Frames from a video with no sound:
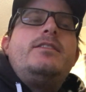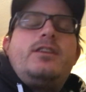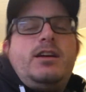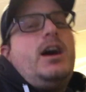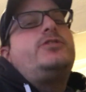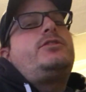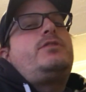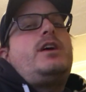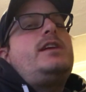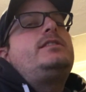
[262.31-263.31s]
there Andre
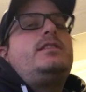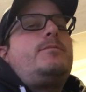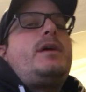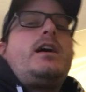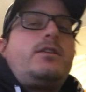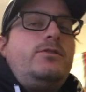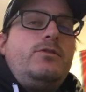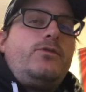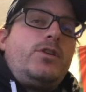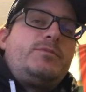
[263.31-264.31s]
Rison in a Packer
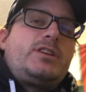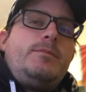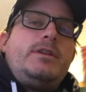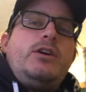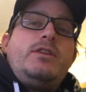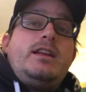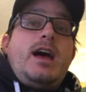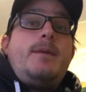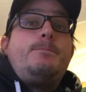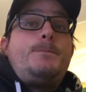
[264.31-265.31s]
uniforms coming out, and
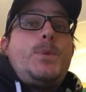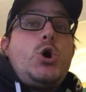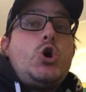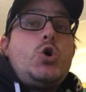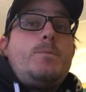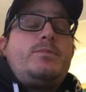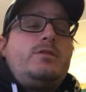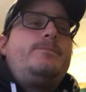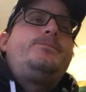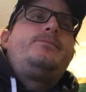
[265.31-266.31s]
I'm pumped.